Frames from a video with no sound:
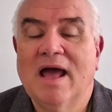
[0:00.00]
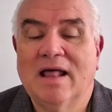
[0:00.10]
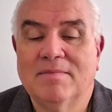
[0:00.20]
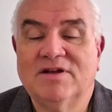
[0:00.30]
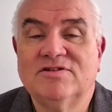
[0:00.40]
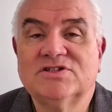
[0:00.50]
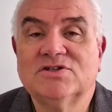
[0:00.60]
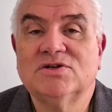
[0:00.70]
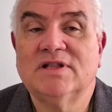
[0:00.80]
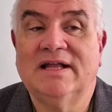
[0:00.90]
Elementary
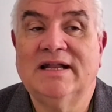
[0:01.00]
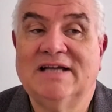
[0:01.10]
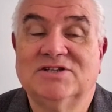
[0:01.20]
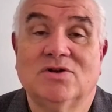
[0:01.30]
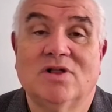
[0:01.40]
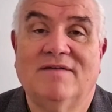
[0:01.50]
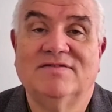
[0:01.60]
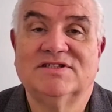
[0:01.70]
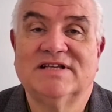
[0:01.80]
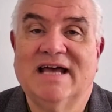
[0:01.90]
School, and the high school
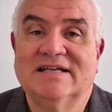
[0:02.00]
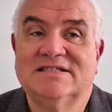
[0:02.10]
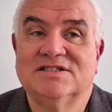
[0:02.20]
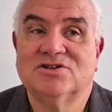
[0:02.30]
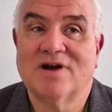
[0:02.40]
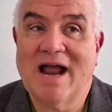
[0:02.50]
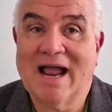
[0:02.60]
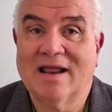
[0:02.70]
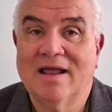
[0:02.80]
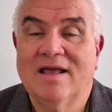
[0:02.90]
obviously has the
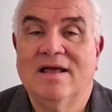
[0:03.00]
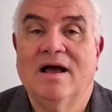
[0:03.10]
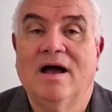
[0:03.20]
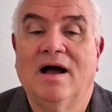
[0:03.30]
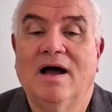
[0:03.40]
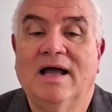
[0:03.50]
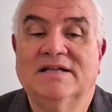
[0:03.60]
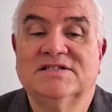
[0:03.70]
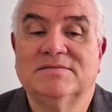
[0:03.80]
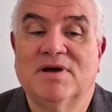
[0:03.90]
track
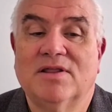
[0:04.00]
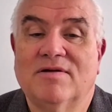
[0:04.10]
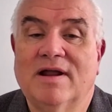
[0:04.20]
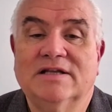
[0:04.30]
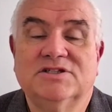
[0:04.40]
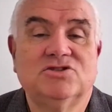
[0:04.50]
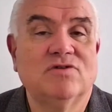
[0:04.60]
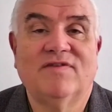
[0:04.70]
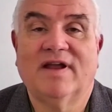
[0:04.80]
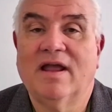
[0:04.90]
and some other areas.
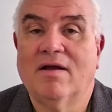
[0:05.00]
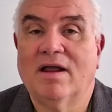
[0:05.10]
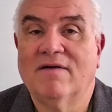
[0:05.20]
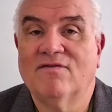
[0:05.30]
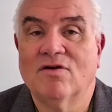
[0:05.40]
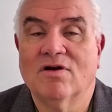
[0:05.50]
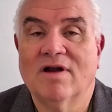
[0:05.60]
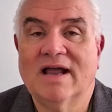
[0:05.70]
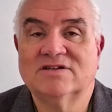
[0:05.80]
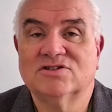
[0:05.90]
Terrific area
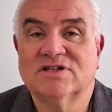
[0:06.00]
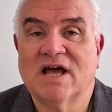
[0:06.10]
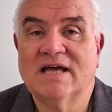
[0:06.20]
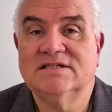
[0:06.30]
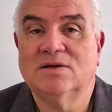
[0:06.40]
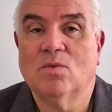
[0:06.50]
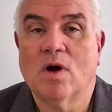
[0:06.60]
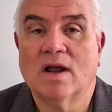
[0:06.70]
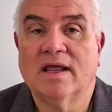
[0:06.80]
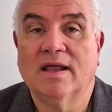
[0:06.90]
for exercise and
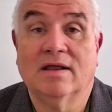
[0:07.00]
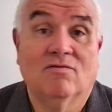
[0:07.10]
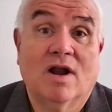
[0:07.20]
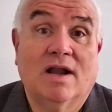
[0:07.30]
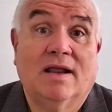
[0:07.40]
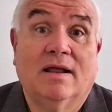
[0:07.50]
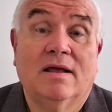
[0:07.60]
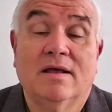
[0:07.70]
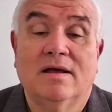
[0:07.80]
walking and running.